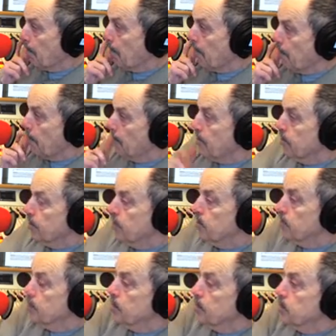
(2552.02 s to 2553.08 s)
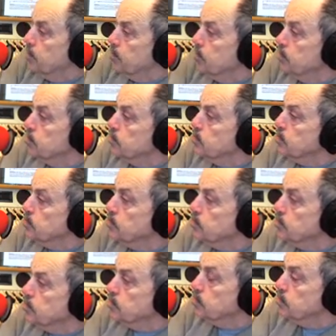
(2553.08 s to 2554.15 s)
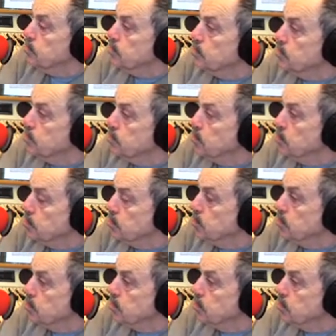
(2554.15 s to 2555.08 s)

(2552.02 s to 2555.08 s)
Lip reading: so those people tend to come to most of